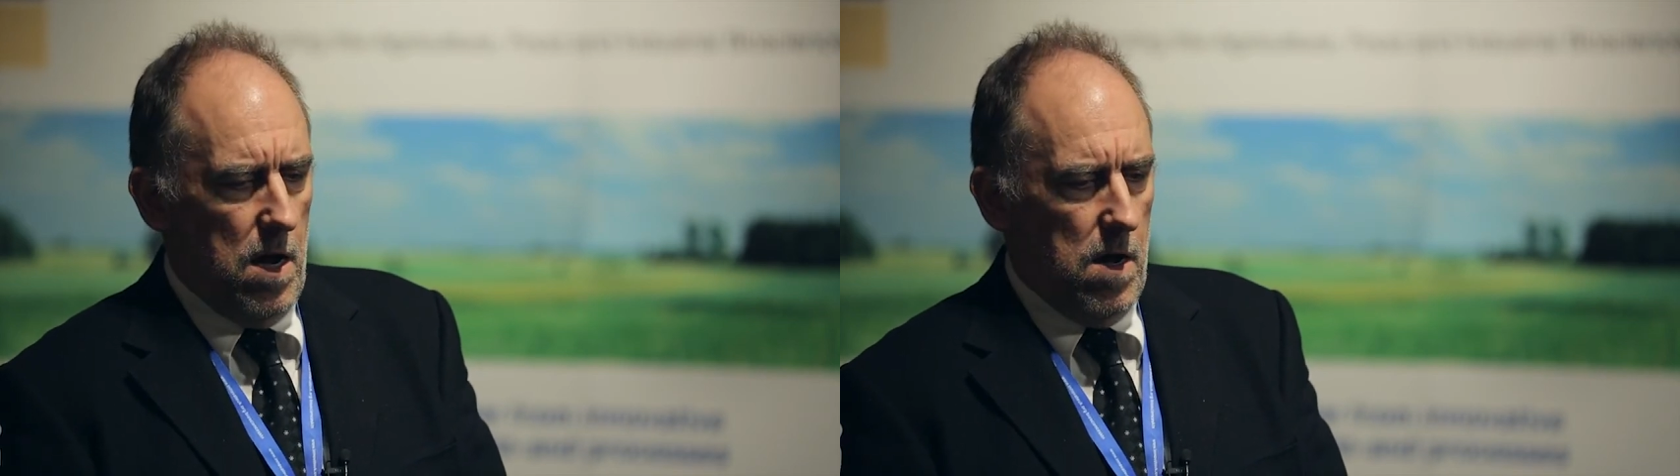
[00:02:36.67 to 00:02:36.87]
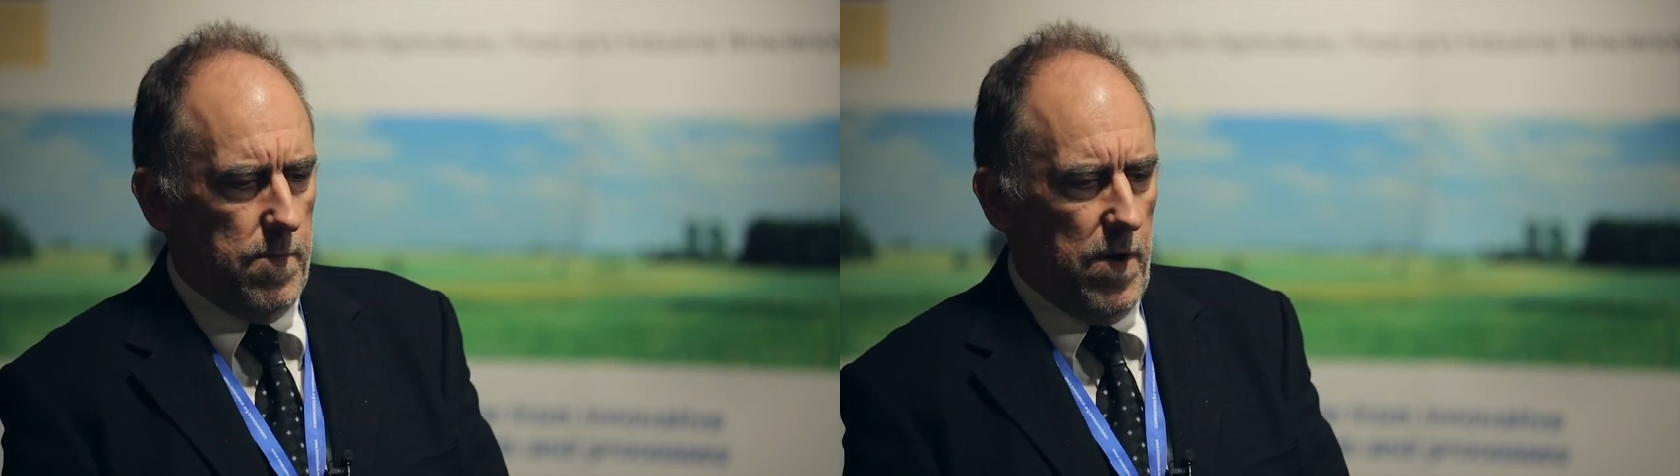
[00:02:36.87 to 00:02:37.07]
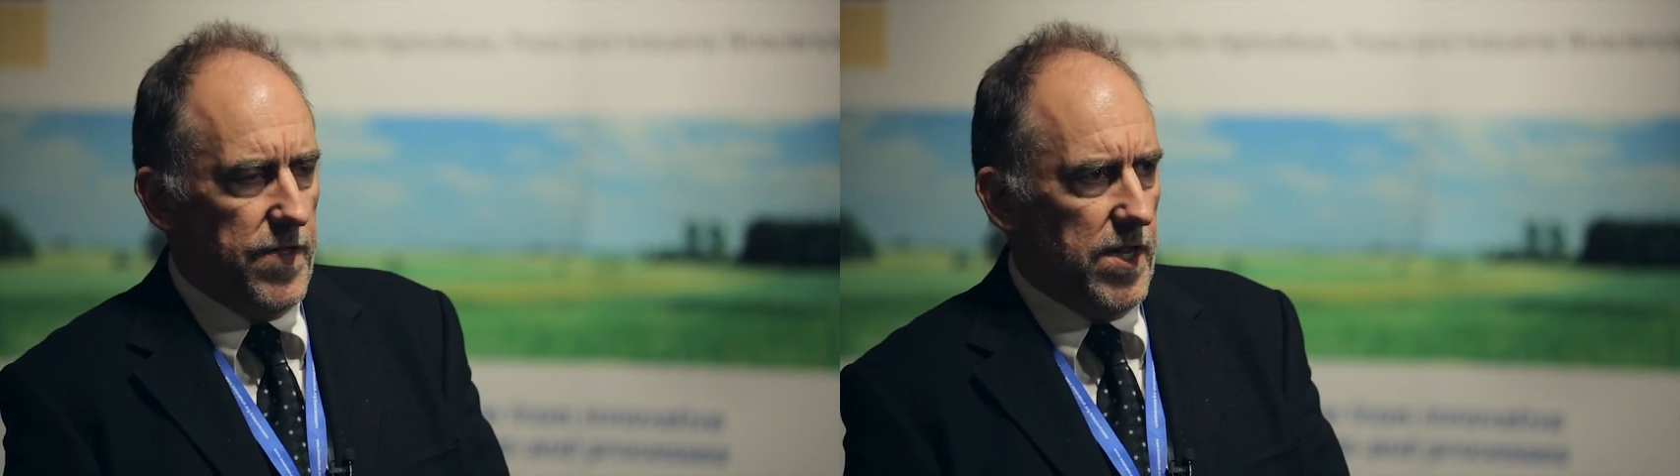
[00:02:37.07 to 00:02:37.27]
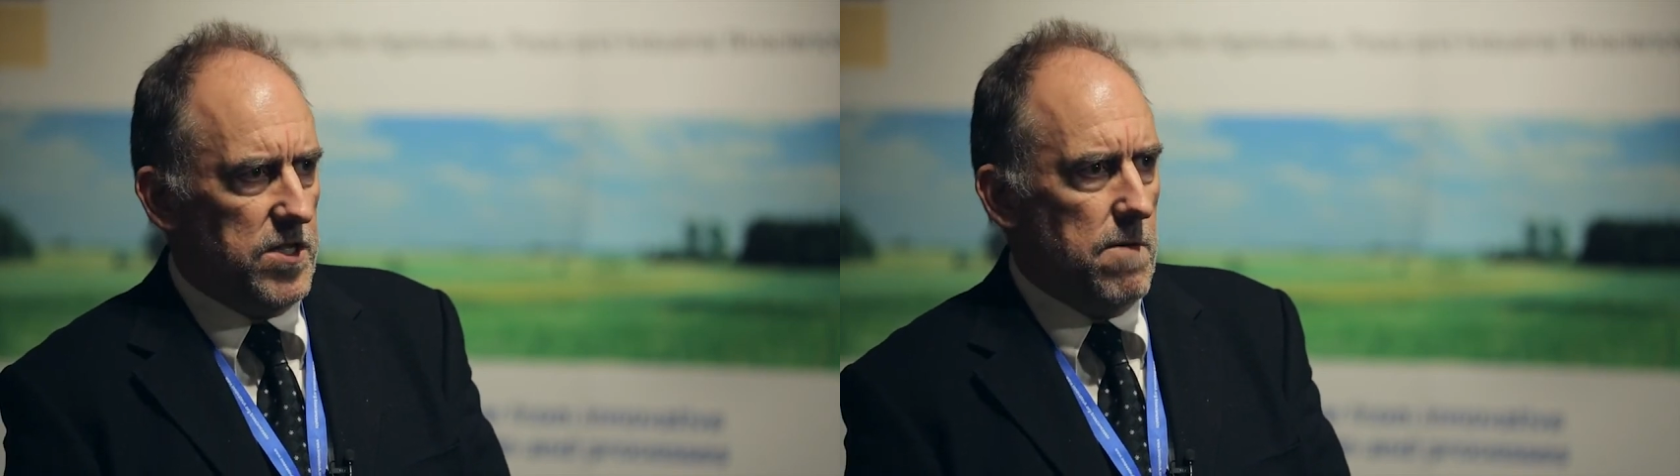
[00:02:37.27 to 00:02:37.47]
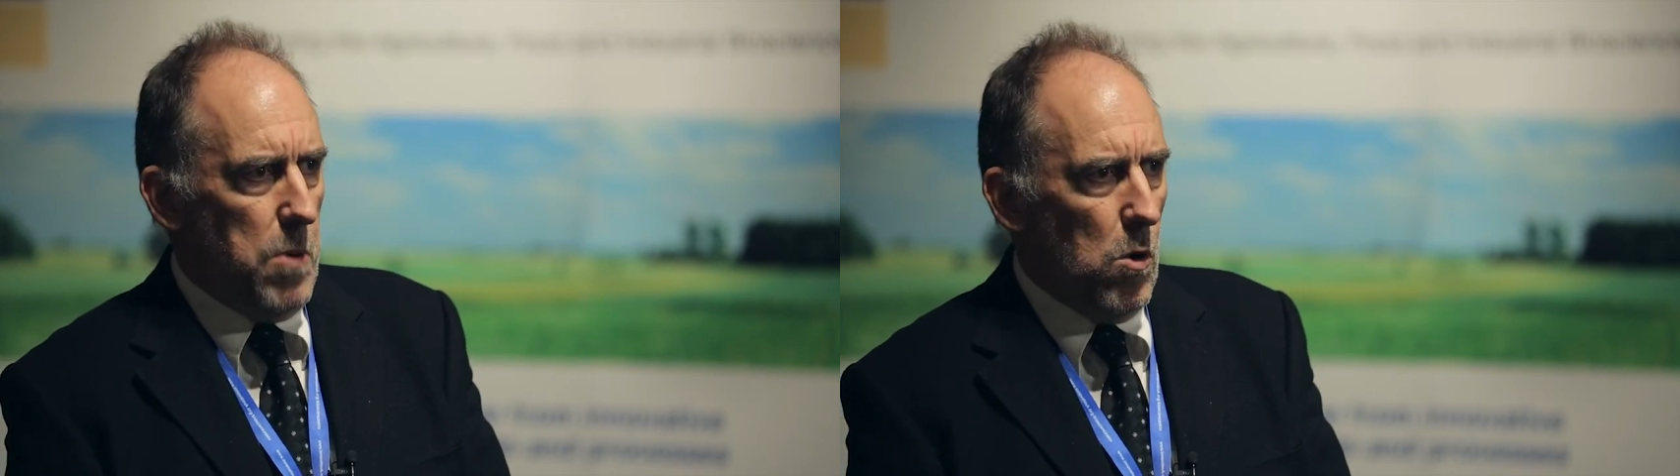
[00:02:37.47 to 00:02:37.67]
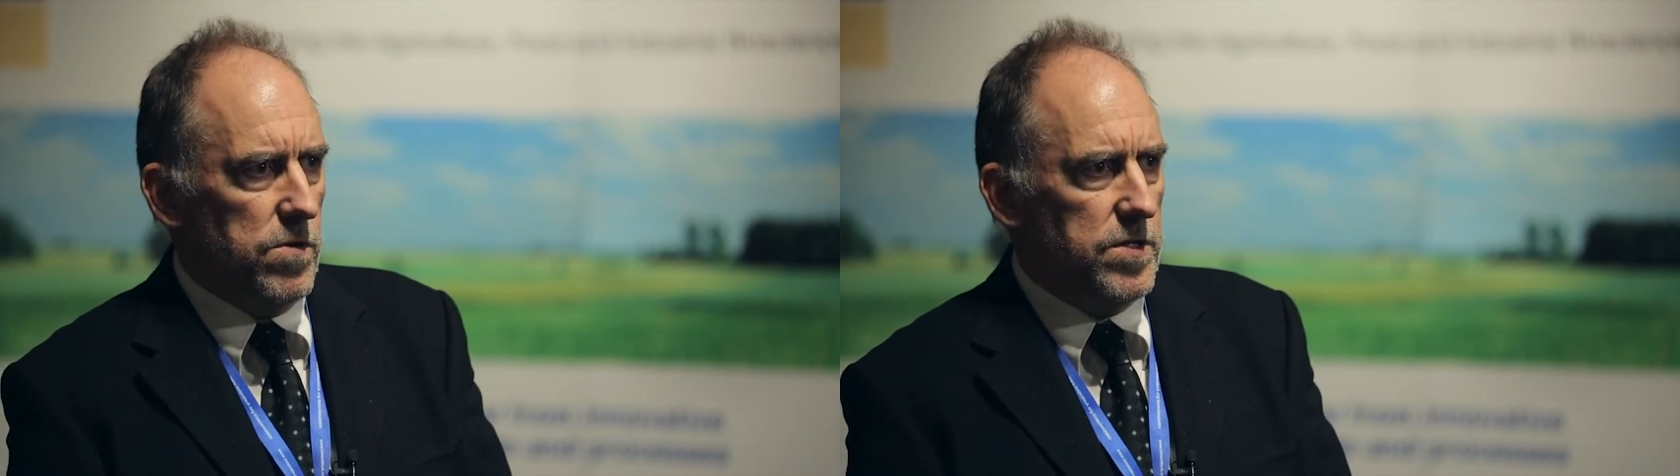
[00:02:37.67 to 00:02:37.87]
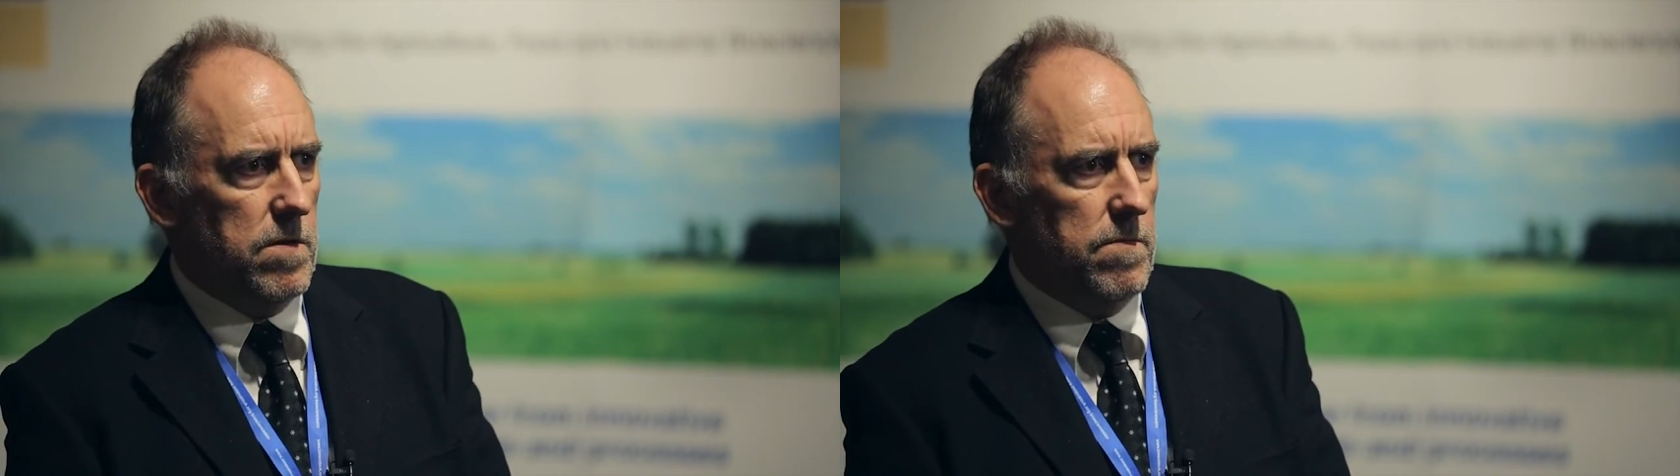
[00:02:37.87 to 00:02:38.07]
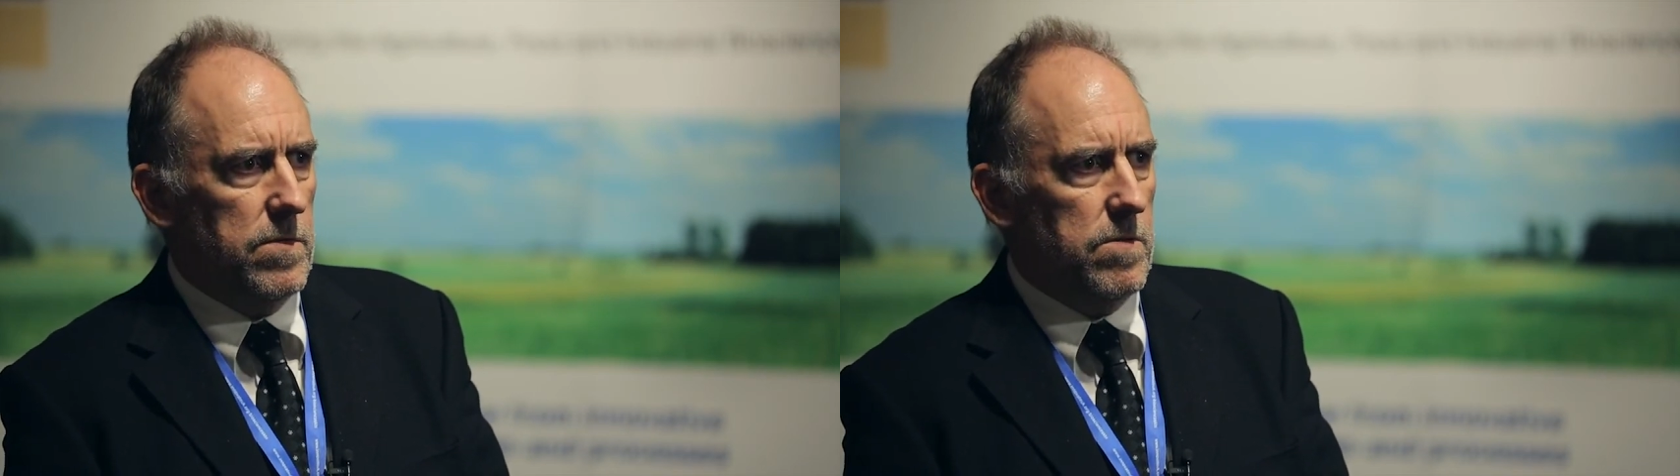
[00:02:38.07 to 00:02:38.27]
But I think it's important
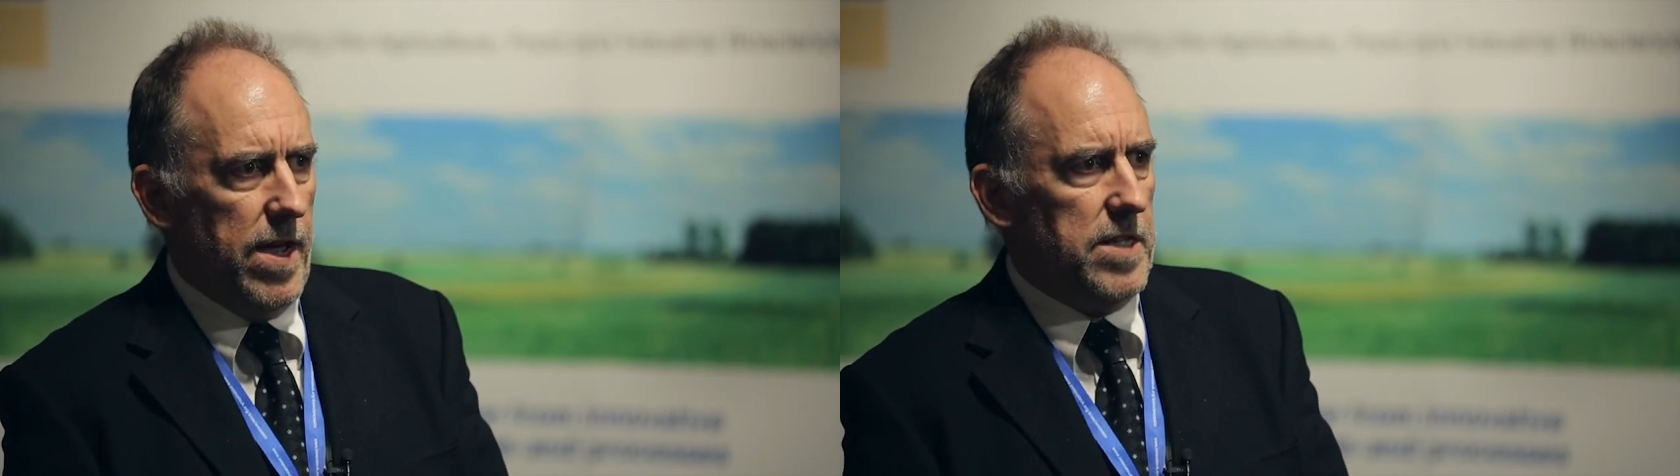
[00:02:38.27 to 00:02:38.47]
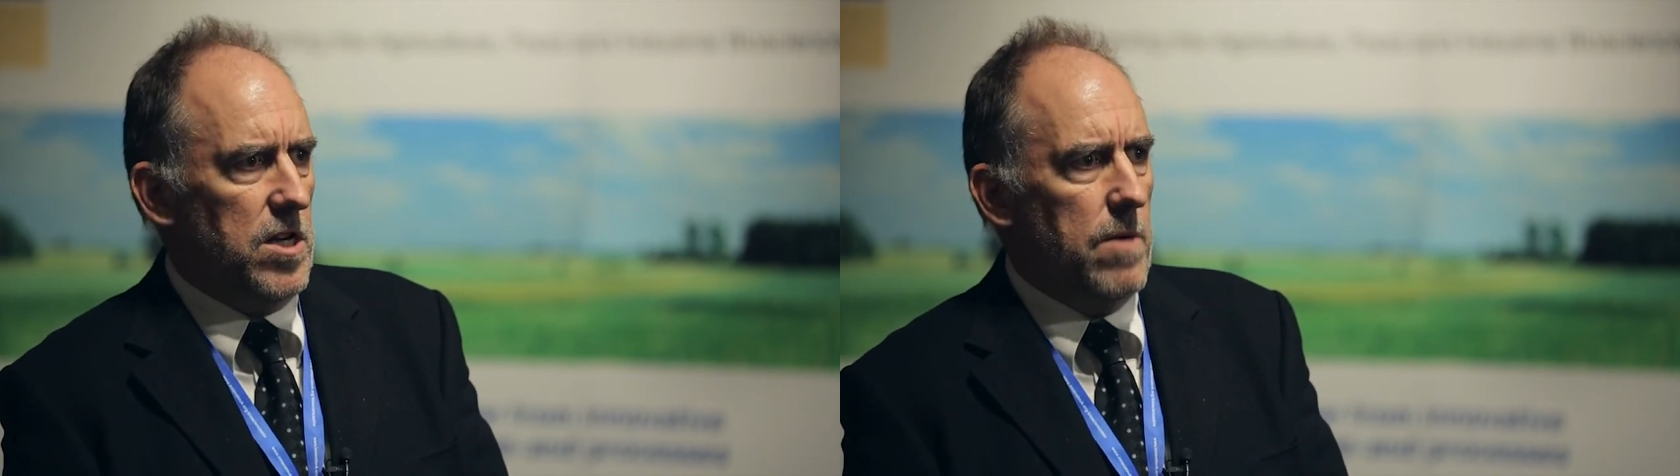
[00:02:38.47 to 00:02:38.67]
to make